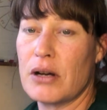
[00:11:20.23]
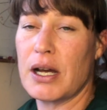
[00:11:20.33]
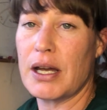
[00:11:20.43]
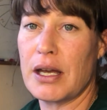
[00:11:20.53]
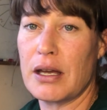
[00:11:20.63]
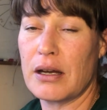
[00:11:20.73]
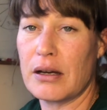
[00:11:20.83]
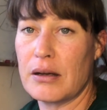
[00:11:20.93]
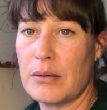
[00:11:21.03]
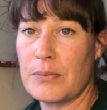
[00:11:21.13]
I
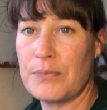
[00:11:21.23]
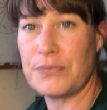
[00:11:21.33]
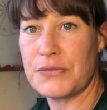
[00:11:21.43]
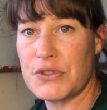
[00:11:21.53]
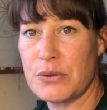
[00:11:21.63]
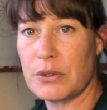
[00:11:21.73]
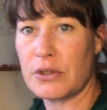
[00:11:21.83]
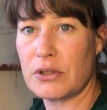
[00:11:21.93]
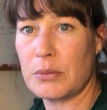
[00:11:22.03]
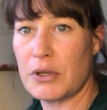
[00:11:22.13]
am doing a
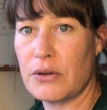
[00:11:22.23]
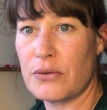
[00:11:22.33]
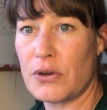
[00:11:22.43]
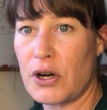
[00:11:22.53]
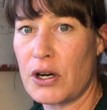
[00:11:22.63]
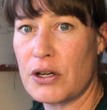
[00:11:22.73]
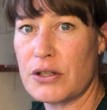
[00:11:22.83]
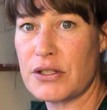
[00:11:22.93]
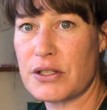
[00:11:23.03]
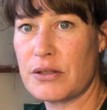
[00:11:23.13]
little bit of art
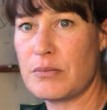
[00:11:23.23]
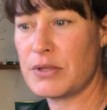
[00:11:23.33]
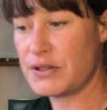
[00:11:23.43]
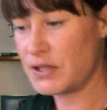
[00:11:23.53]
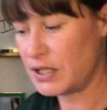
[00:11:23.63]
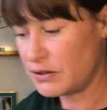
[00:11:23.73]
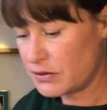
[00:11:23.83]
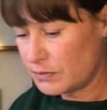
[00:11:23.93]
business,